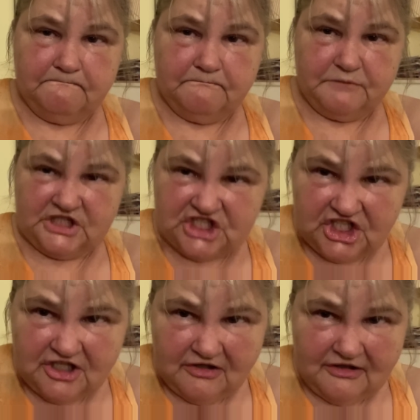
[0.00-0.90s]

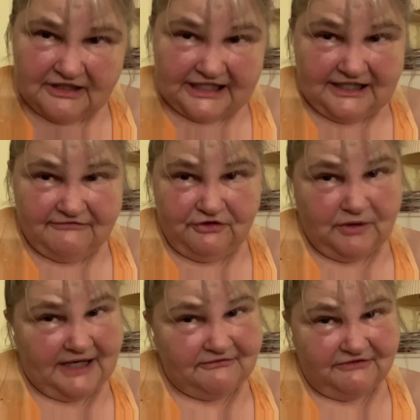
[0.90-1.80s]
particularly if you
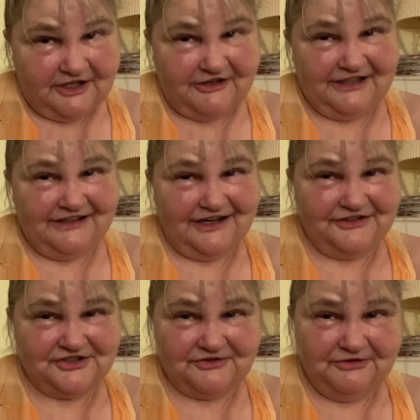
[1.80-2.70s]
have very
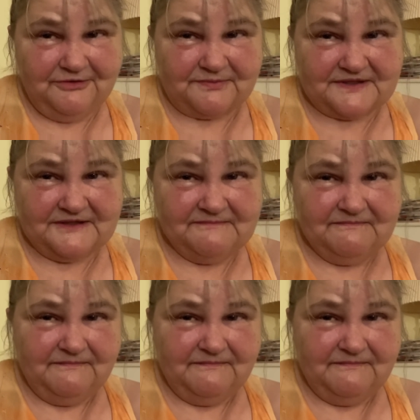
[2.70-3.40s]
large groups.